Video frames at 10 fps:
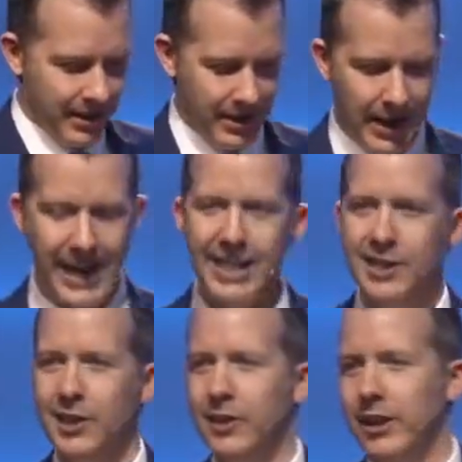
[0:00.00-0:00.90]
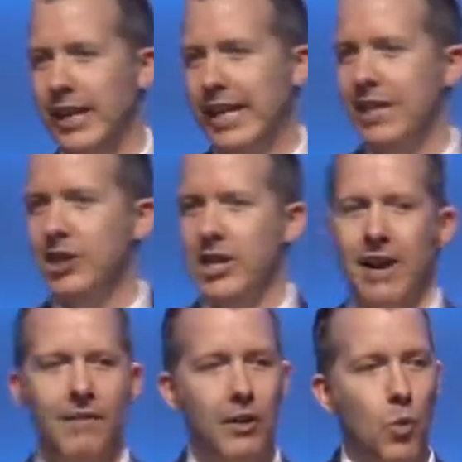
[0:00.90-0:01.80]
I consider each and
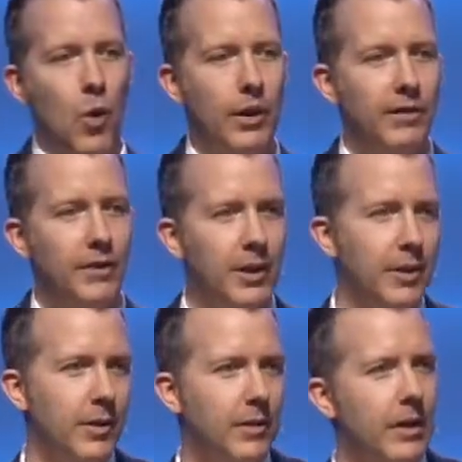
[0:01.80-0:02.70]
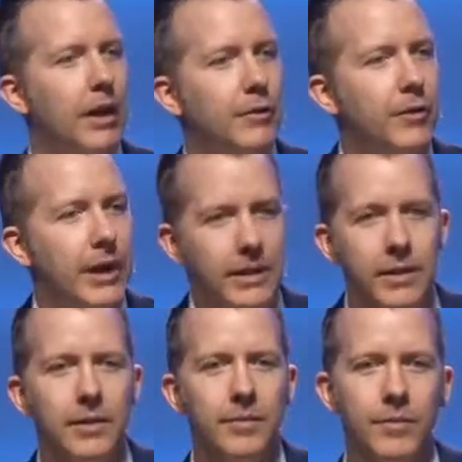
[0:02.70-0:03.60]
every one of you a friend.
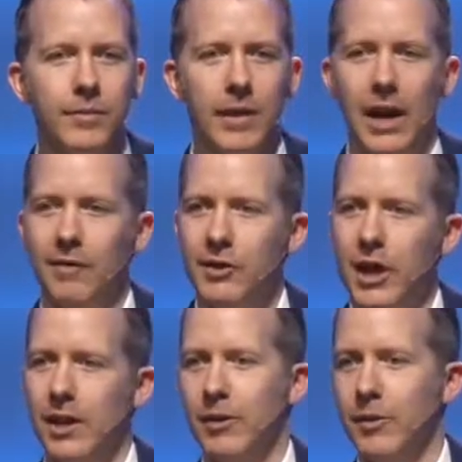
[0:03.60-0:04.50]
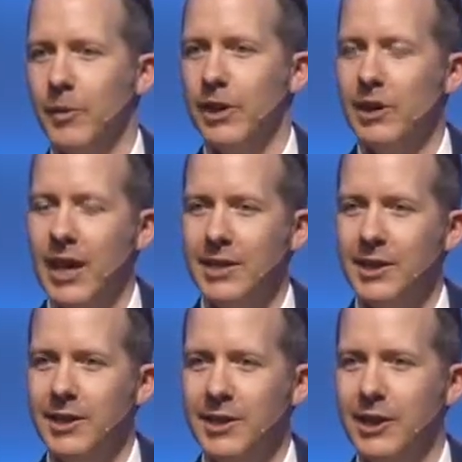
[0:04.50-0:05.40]
I've taught you 3
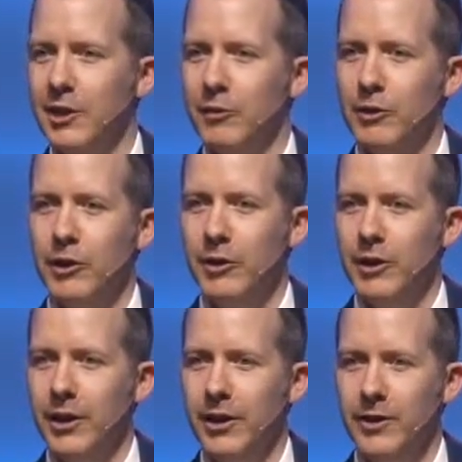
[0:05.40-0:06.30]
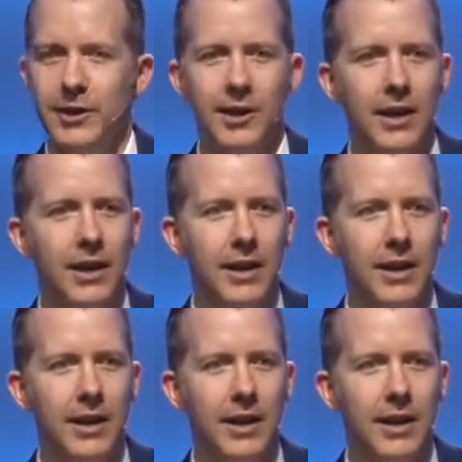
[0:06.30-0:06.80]
classes, seen you for 2 years.